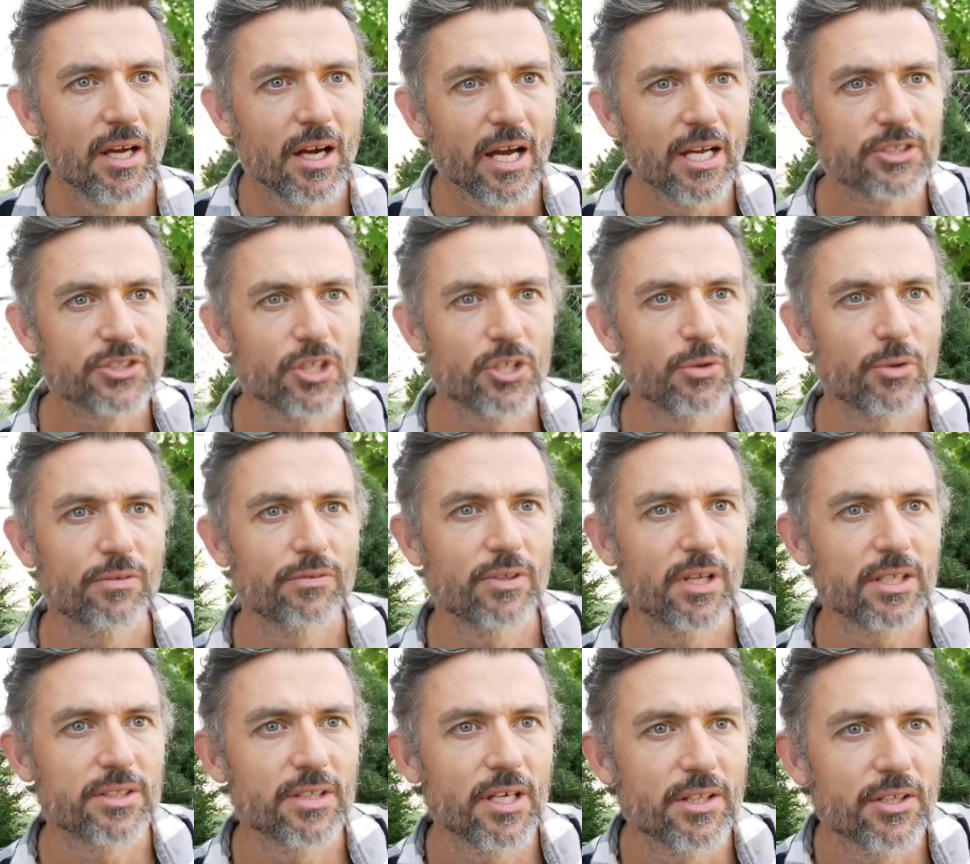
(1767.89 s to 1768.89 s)
It's good to
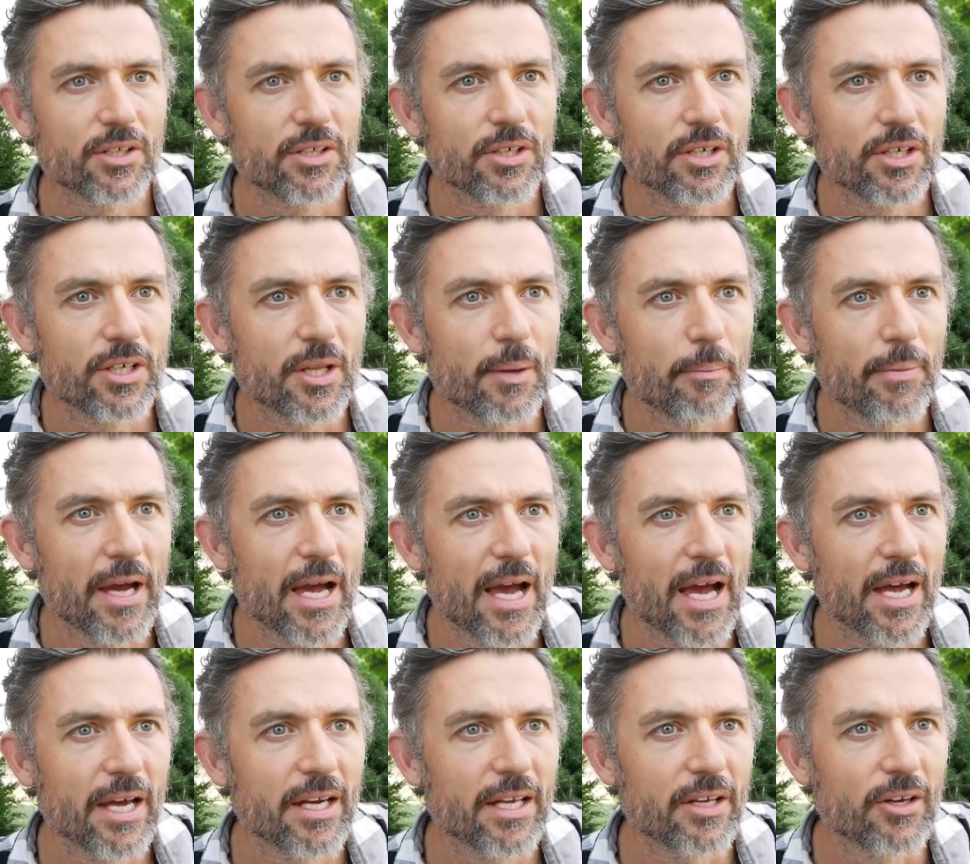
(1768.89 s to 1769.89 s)
reflect on the good and the
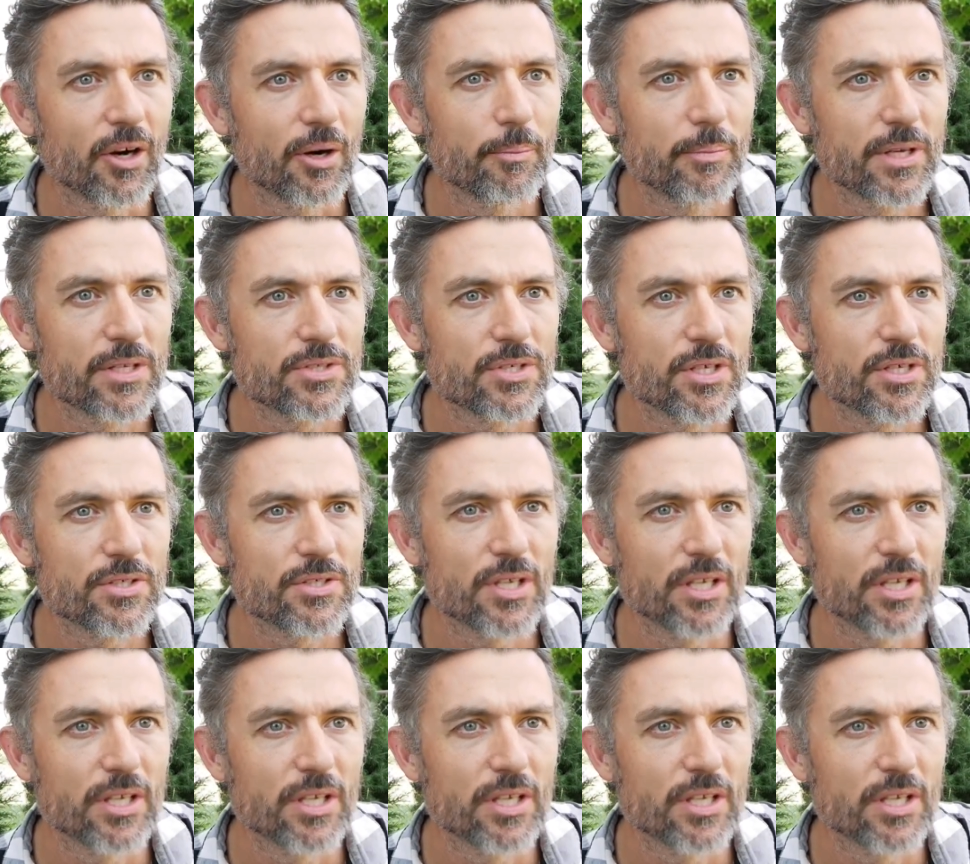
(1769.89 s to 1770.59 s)
bad in our business